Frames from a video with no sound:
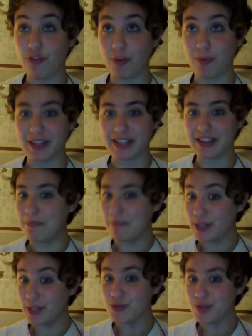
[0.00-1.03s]
from, like, the
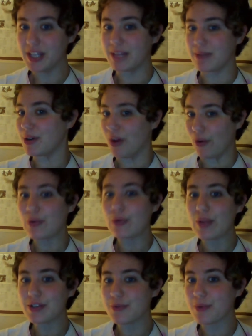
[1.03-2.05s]
ministry that
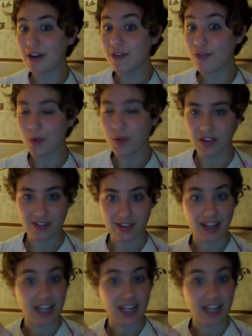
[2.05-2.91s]
McGonagall had to write for to say,